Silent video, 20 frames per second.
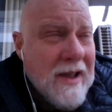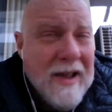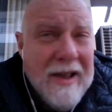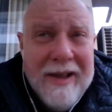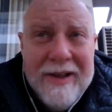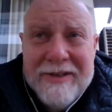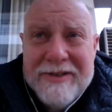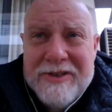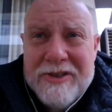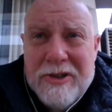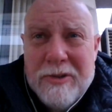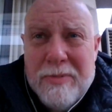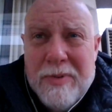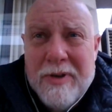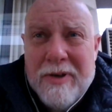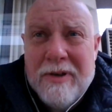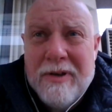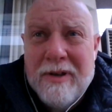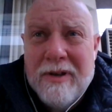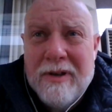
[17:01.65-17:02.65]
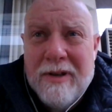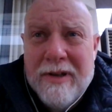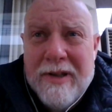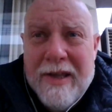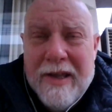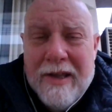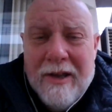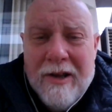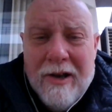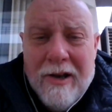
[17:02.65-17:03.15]
how stupid
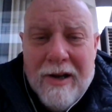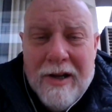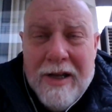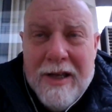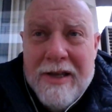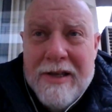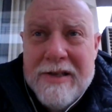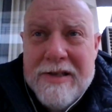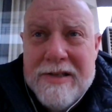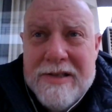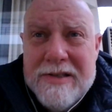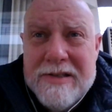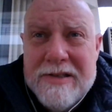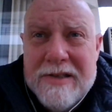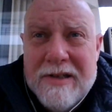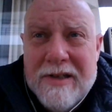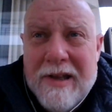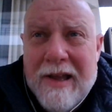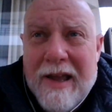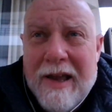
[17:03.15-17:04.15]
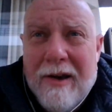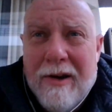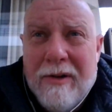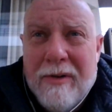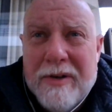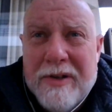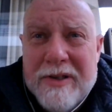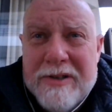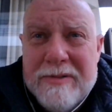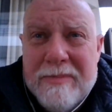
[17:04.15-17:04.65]
King Kong is, and how
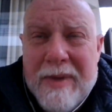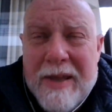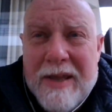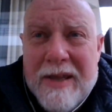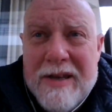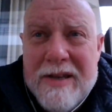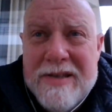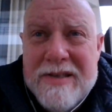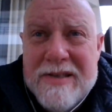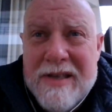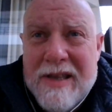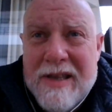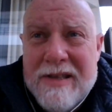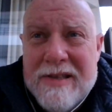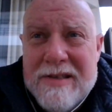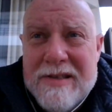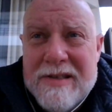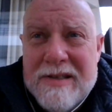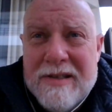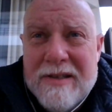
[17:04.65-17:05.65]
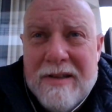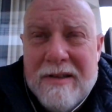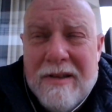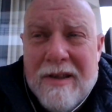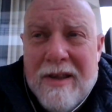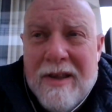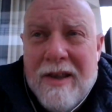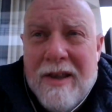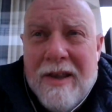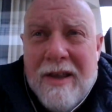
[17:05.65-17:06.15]
it doesn't make any sense, and the
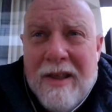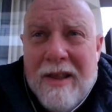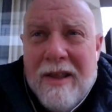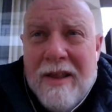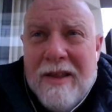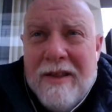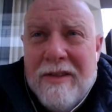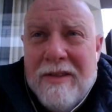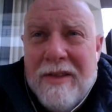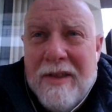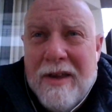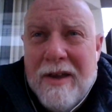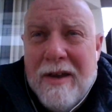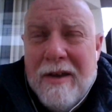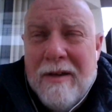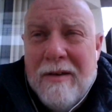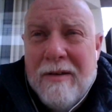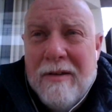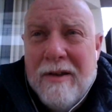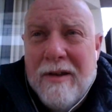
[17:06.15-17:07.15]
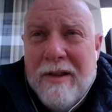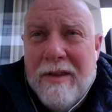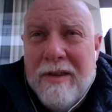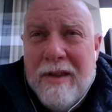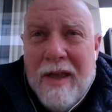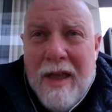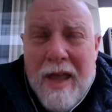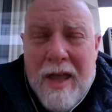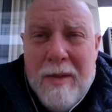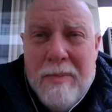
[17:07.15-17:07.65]
the
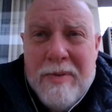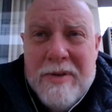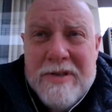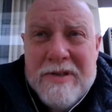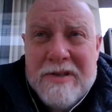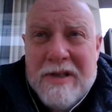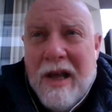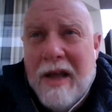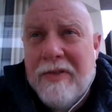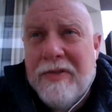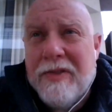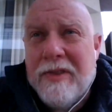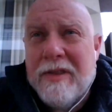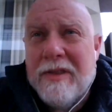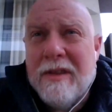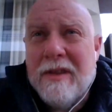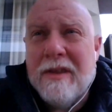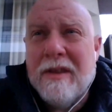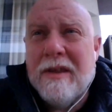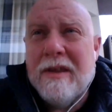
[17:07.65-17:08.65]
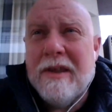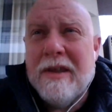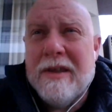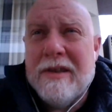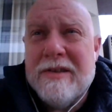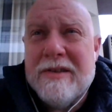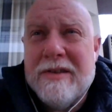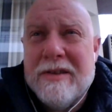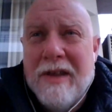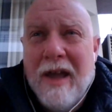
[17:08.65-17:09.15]
the ape is not
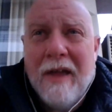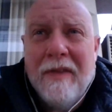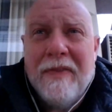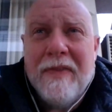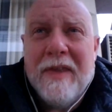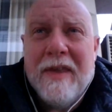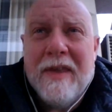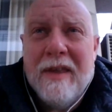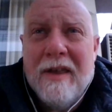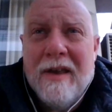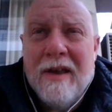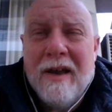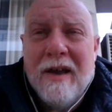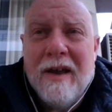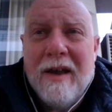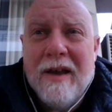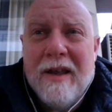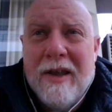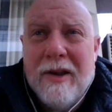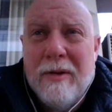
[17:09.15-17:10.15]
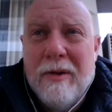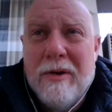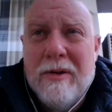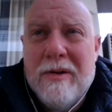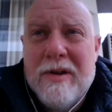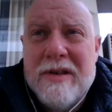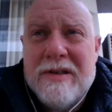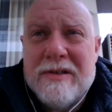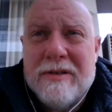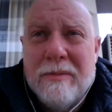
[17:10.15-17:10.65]
not the uh, hero.
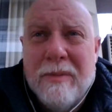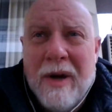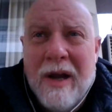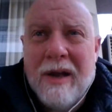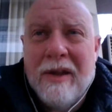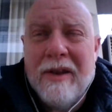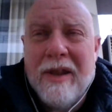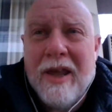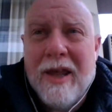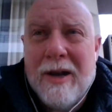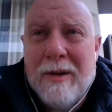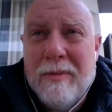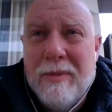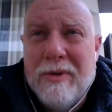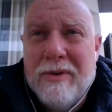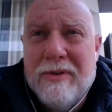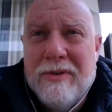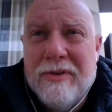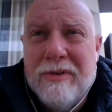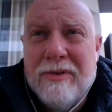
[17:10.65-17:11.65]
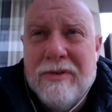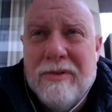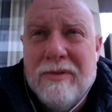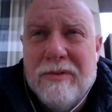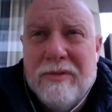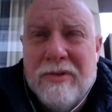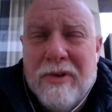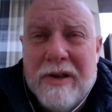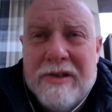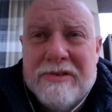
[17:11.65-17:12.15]
He's a wild animal who
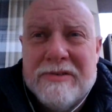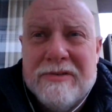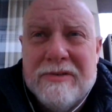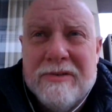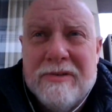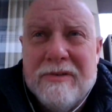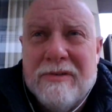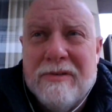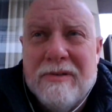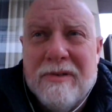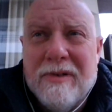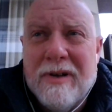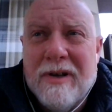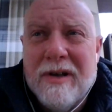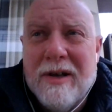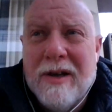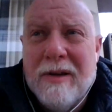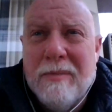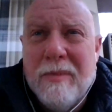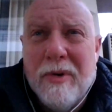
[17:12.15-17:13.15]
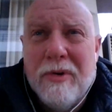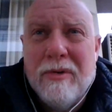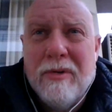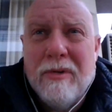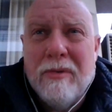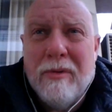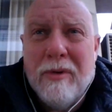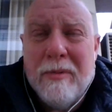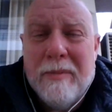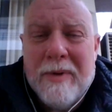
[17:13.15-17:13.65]
tries to uh, murder
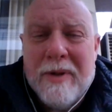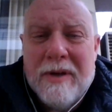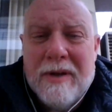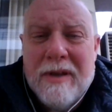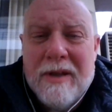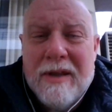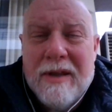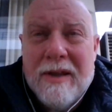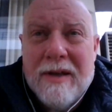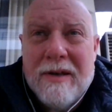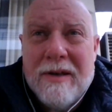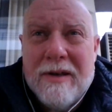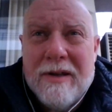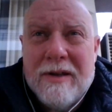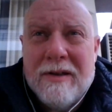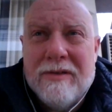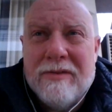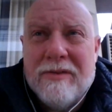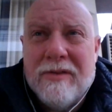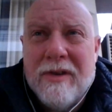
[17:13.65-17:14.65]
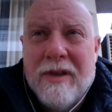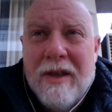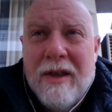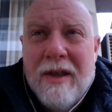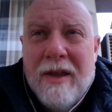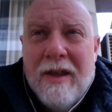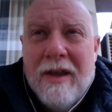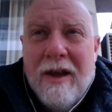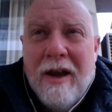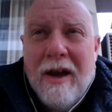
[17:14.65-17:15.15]
a woman, and is
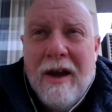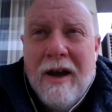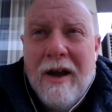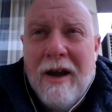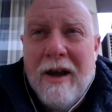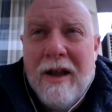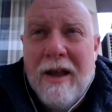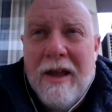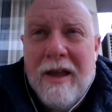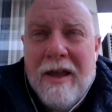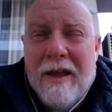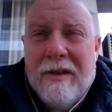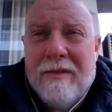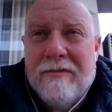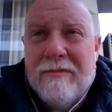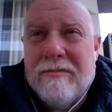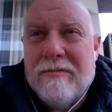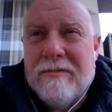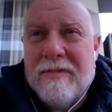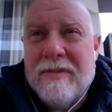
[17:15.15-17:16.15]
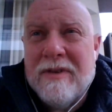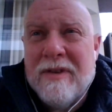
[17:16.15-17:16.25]
and